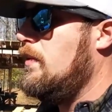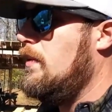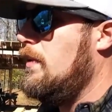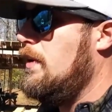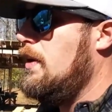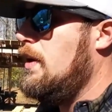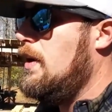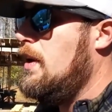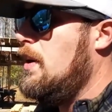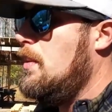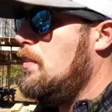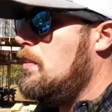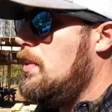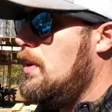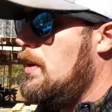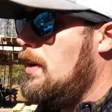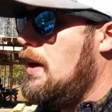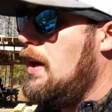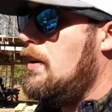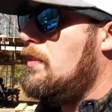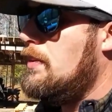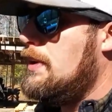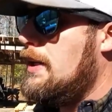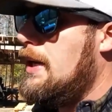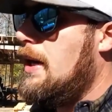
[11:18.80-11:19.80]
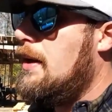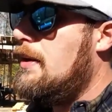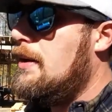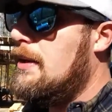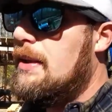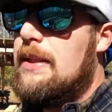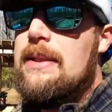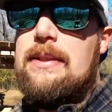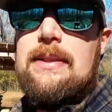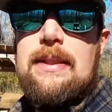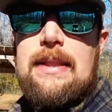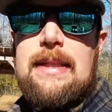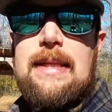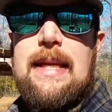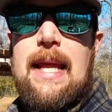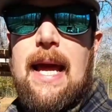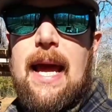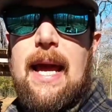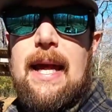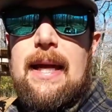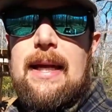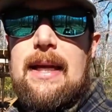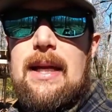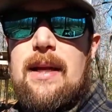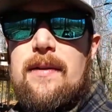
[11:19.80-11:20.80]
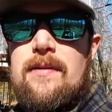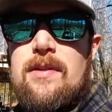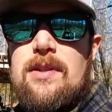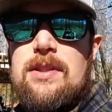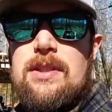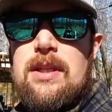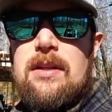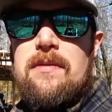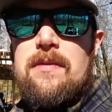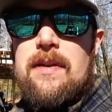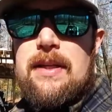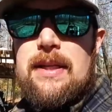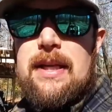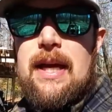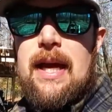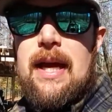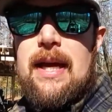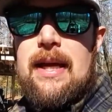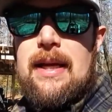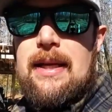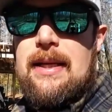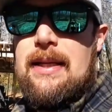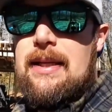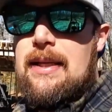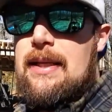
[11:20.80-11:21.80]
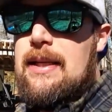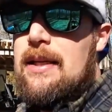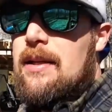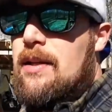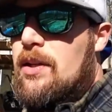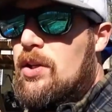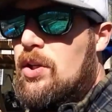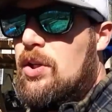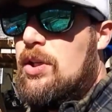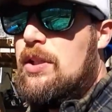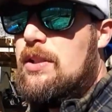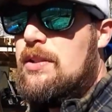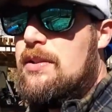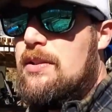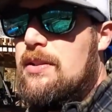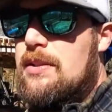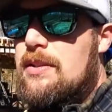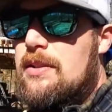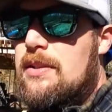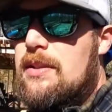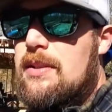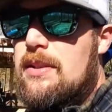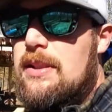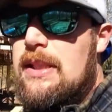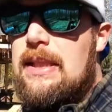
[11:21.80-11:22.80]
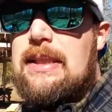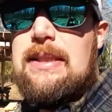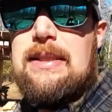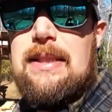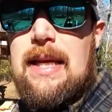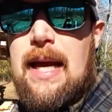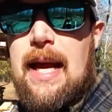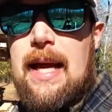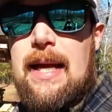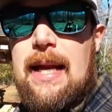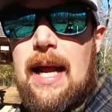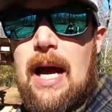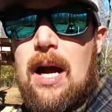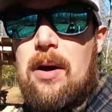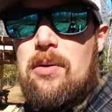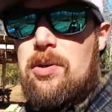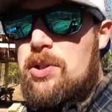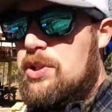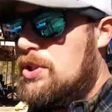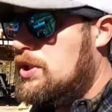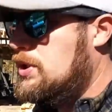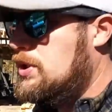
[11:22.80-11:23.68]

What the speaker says: at least a day. Give yourself a day, a good 6 to 8 hours